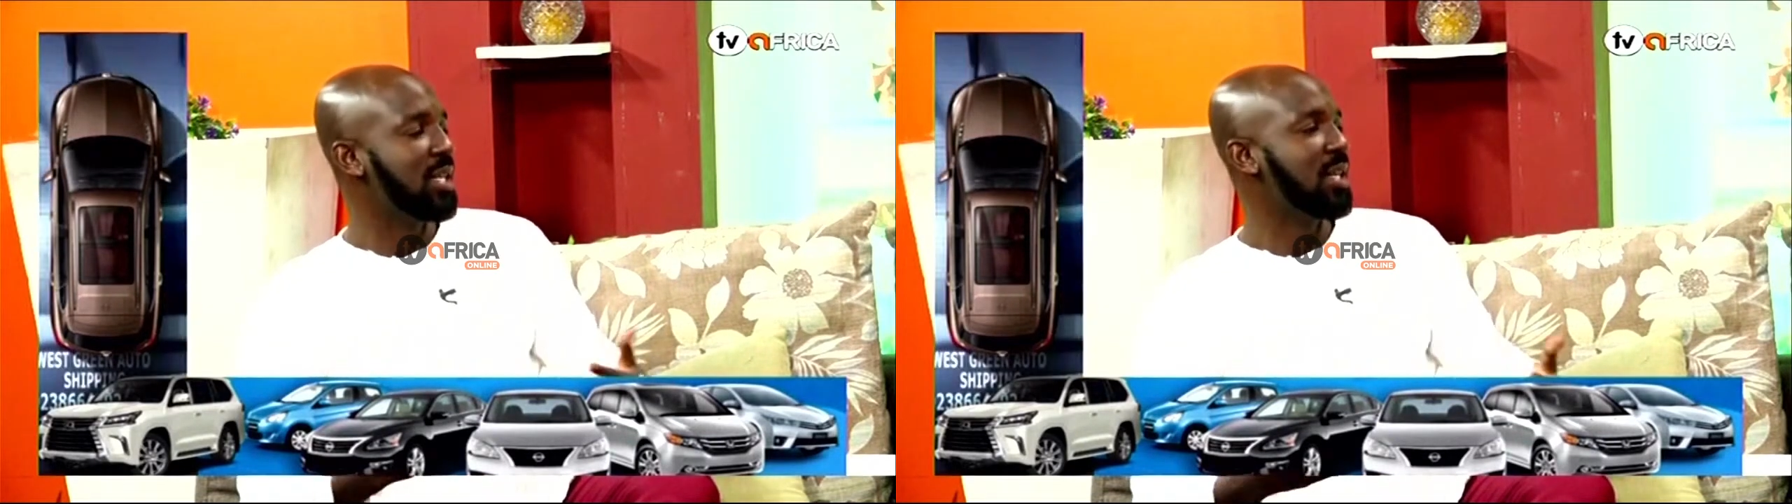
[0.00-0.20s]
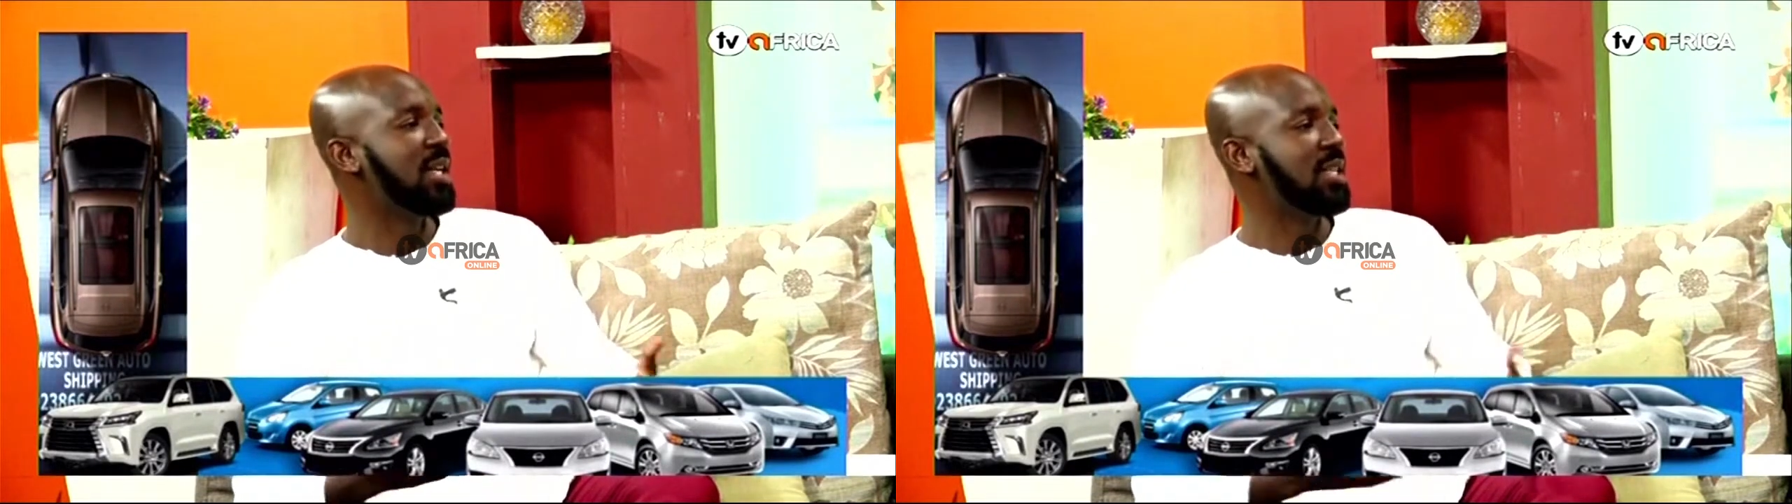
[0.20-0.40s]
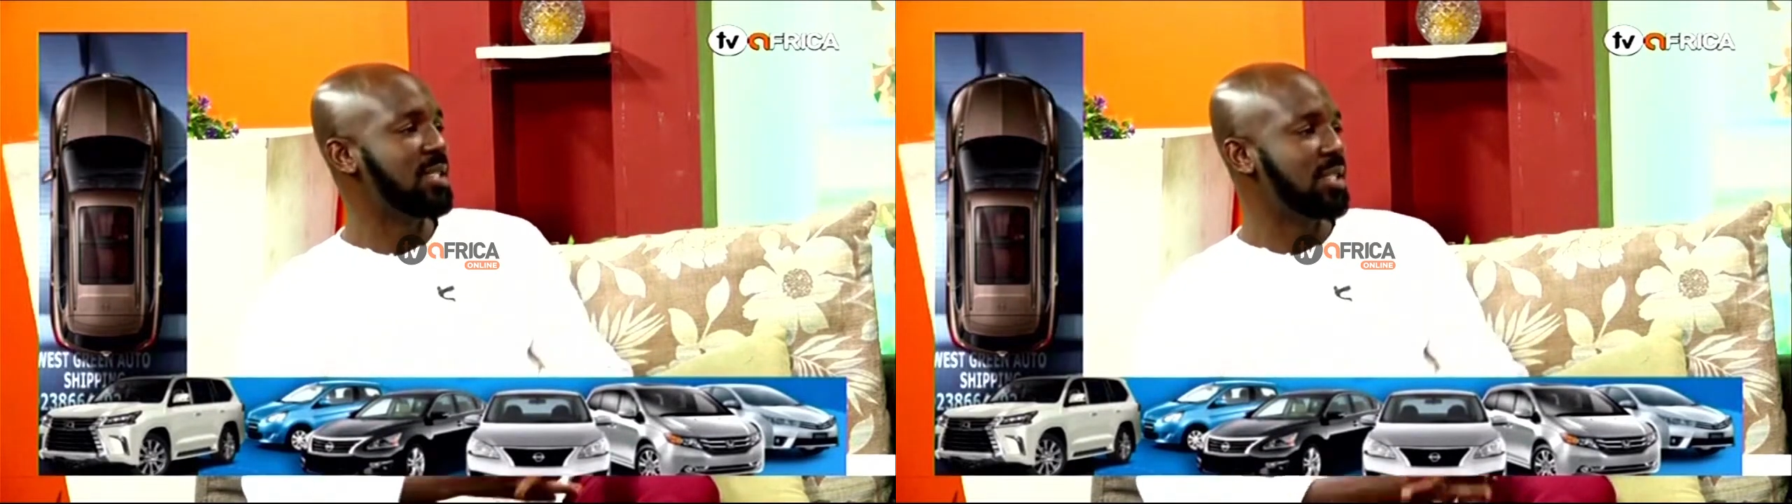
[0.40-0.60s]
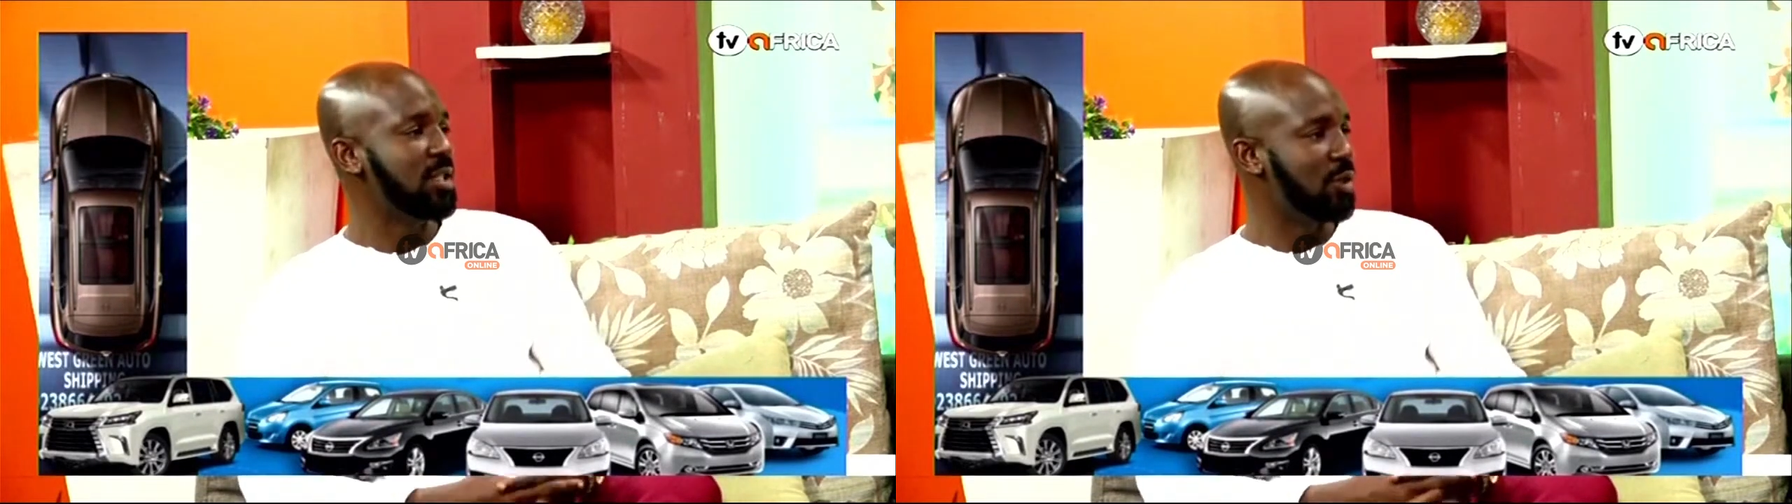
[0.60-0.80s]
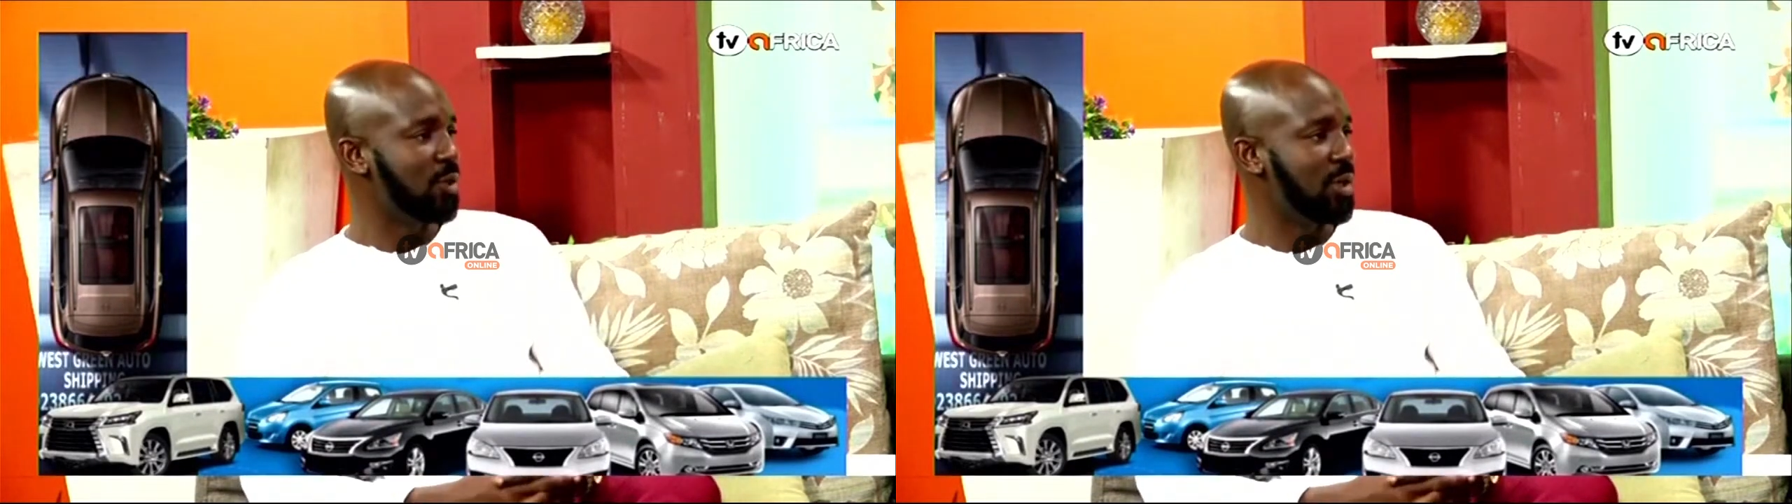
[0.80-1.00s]
a decision
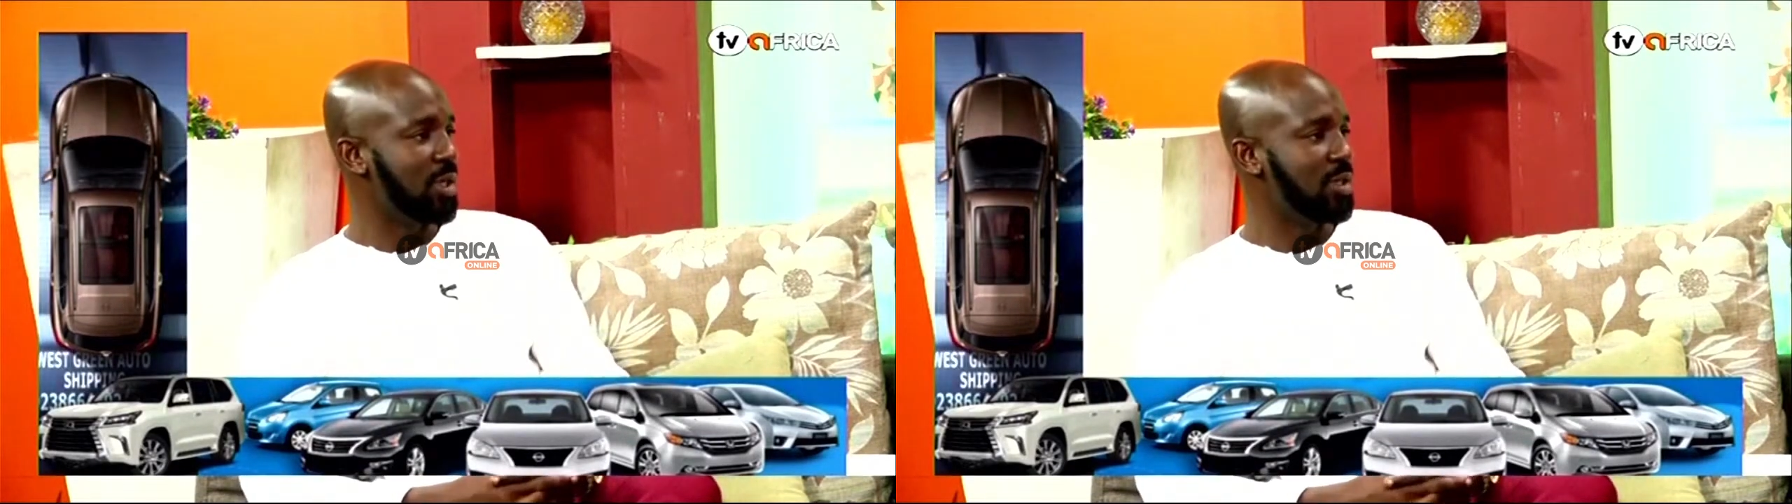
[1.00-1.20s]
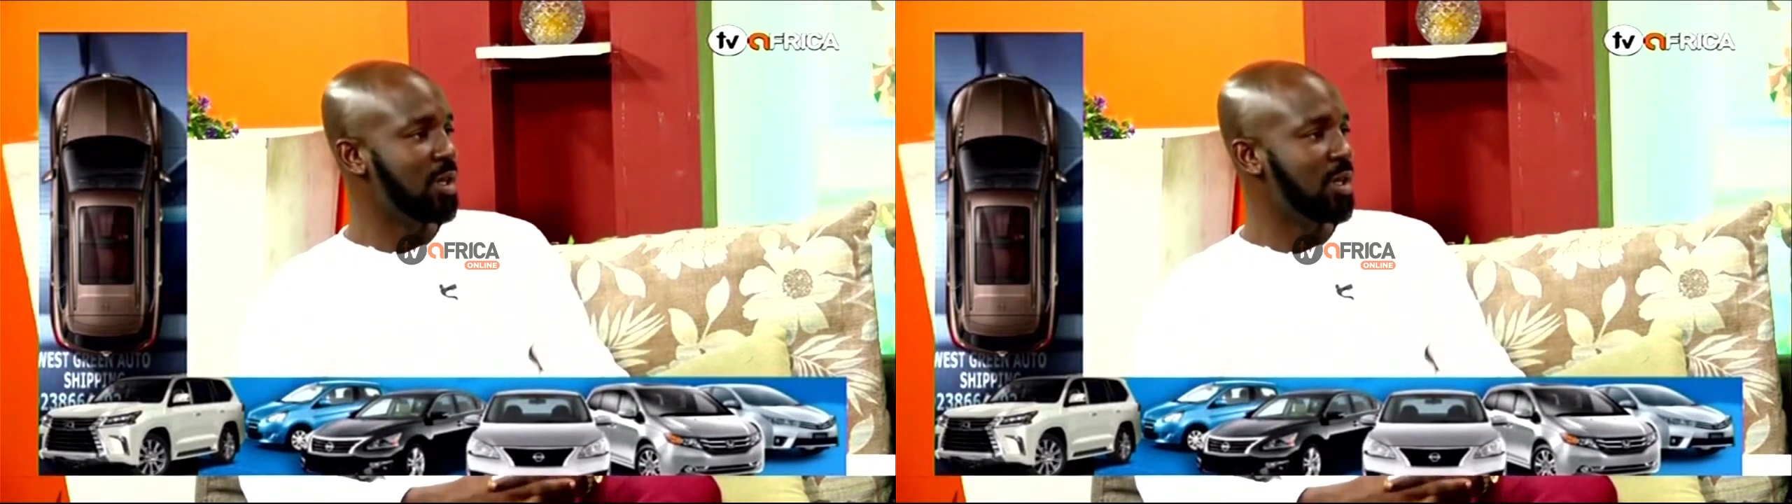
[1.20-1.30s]
on it.